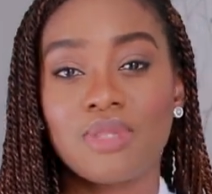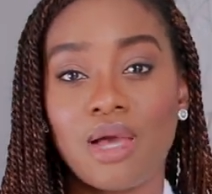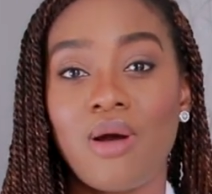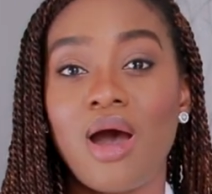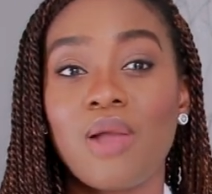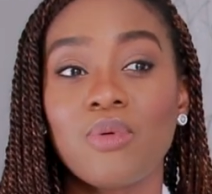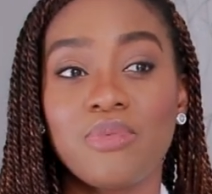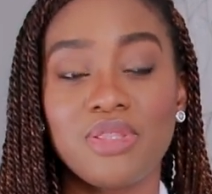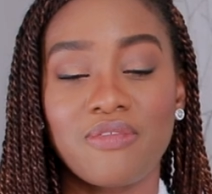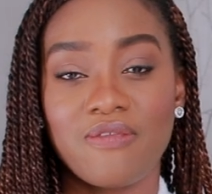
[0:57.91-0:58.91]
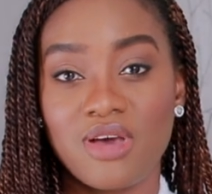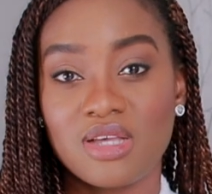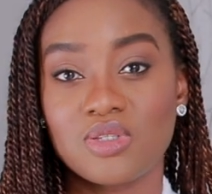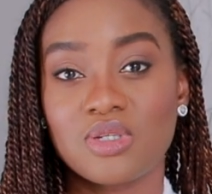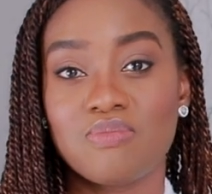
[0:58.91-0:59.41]
Now, I will be the
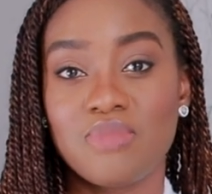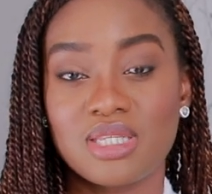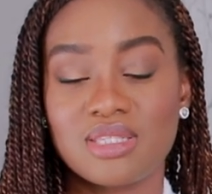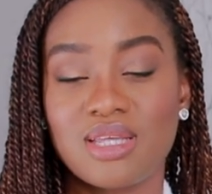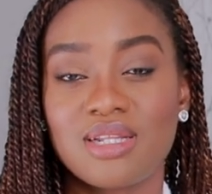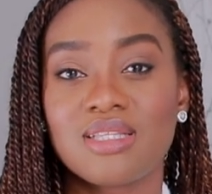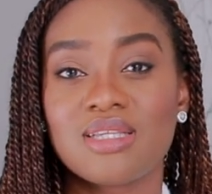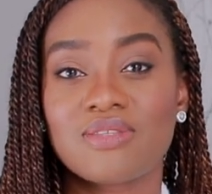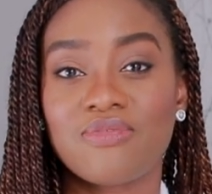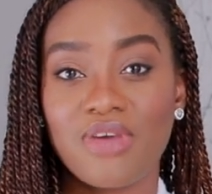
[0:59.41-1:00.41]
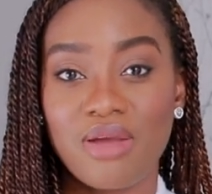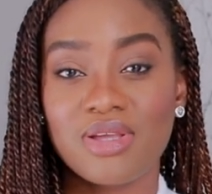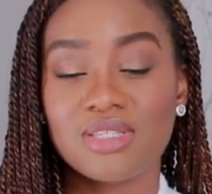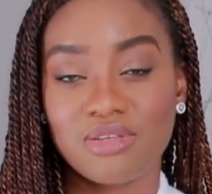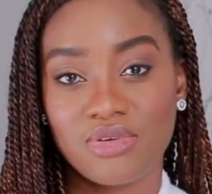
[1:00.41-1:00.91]
first to admit that it is very
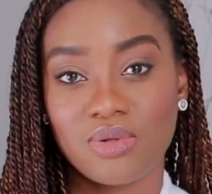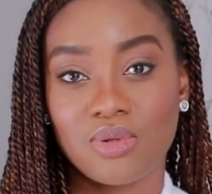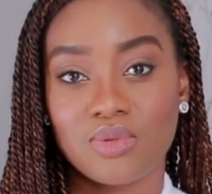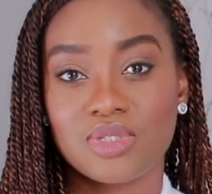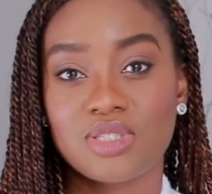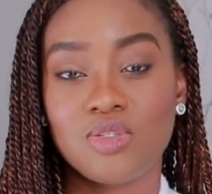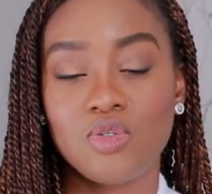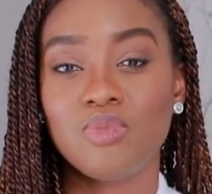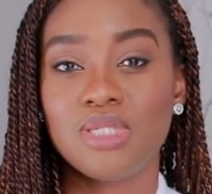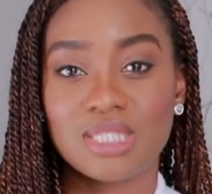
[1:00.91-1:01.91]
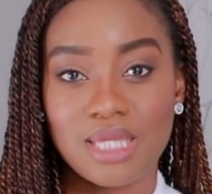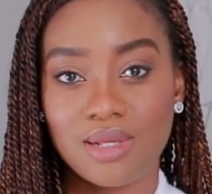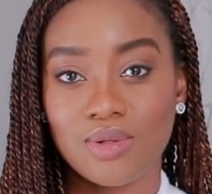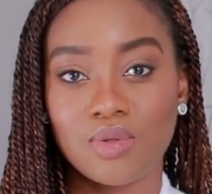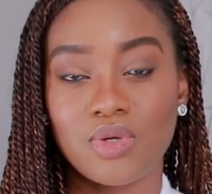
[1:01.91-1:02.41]
difficult to be
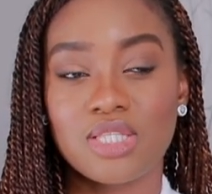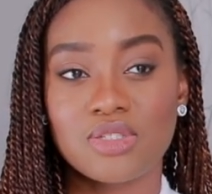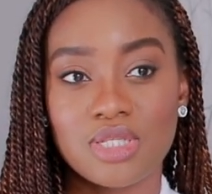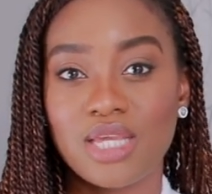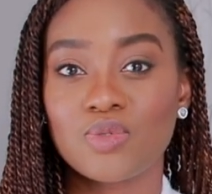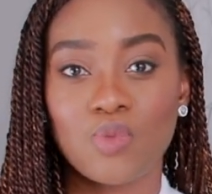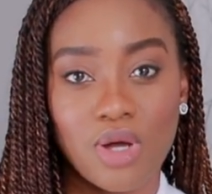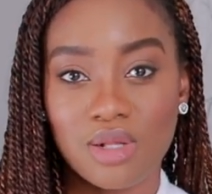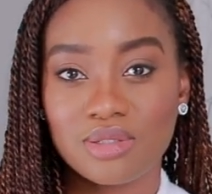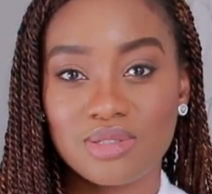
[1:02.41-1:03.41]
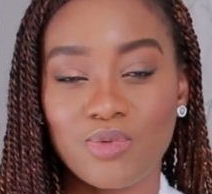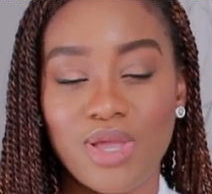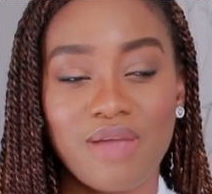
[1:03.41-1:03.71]
single in today's world where